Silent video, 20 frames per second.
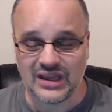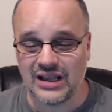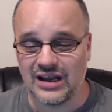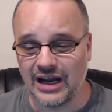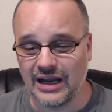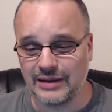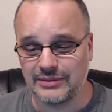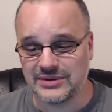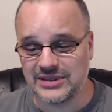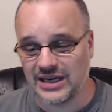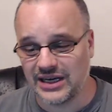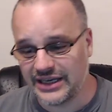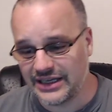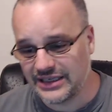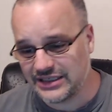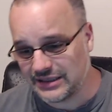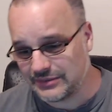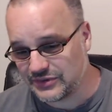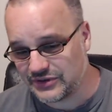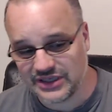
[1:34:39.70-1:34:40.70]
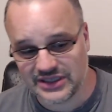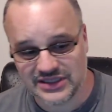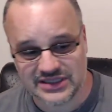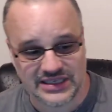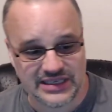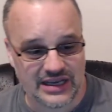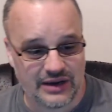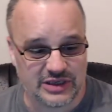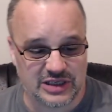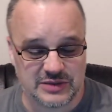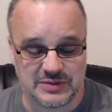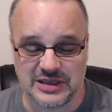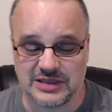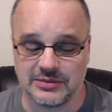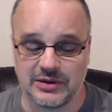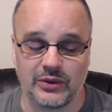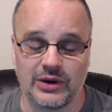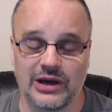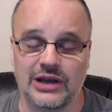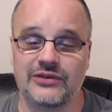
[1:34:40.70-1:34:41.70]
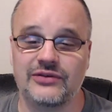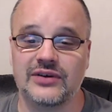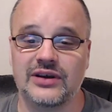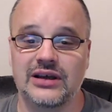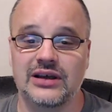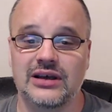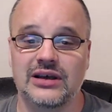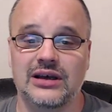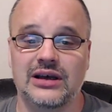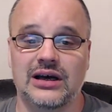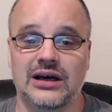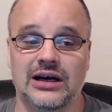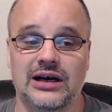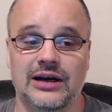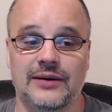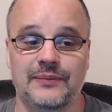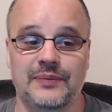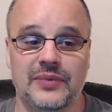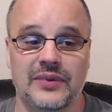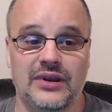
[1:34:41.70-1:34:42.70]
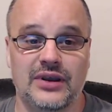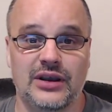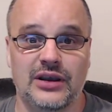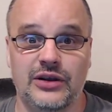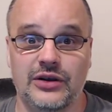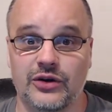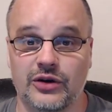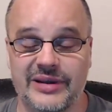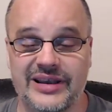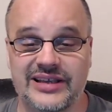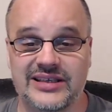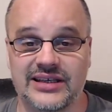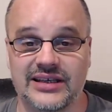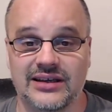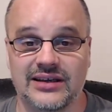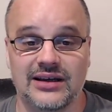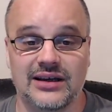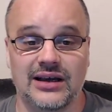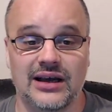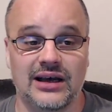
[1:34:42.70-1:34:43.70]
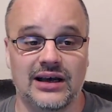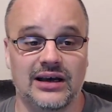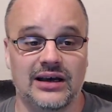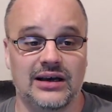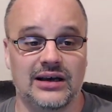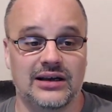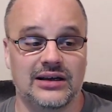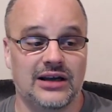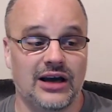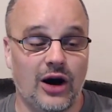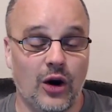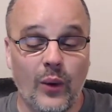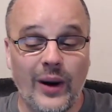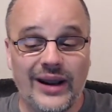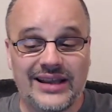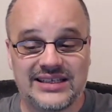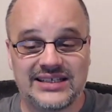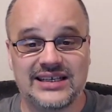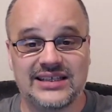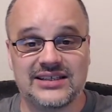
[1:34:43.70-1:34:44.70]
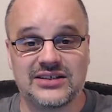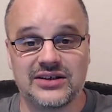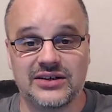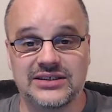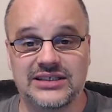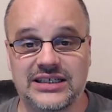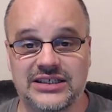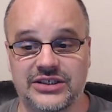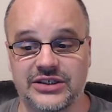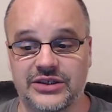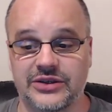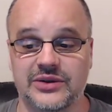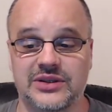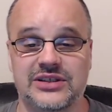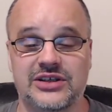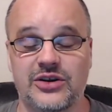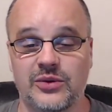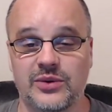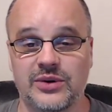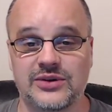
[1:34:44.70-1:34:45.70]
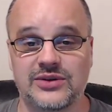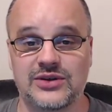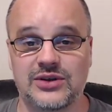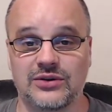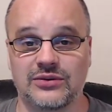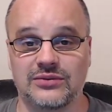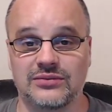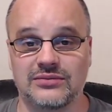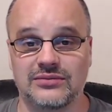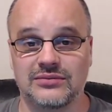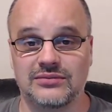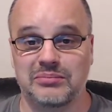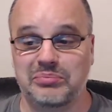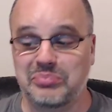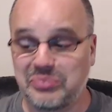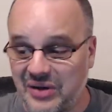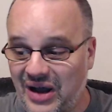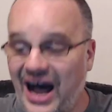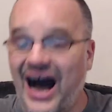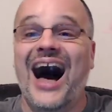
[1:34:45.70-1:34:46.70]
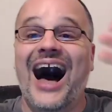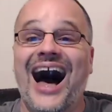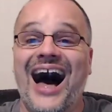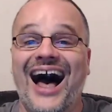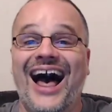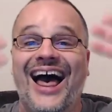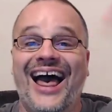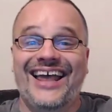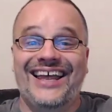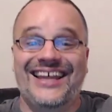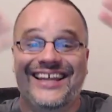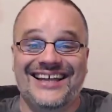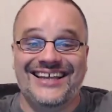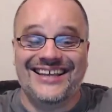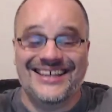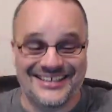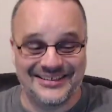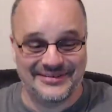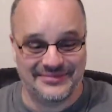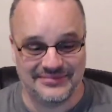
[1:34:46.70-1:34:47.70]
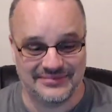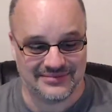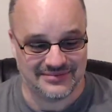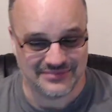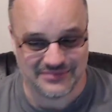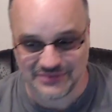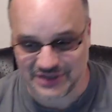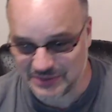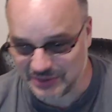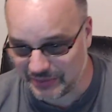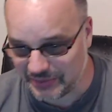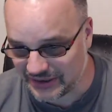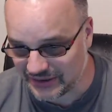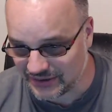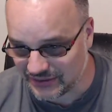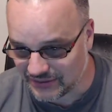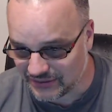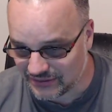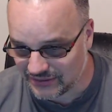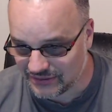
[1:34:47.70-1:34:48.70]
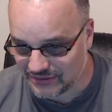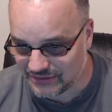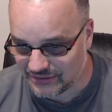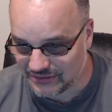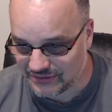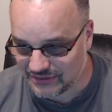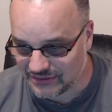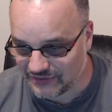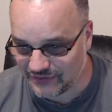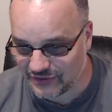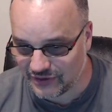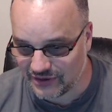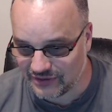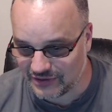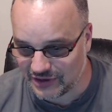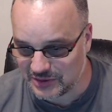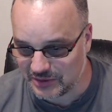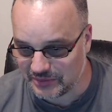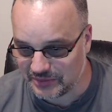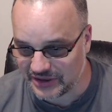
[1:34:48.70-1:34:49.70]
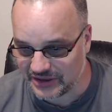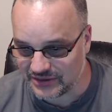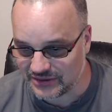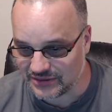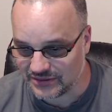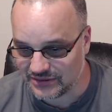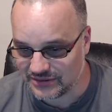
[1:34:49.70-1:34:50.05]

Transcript: I'm tired, I'm thirsty, I want to speak to my wife. Um, you're amazing. Uh, can't wait to get this content to you and see you real soon. Bye! Where's my button? I've lost my button.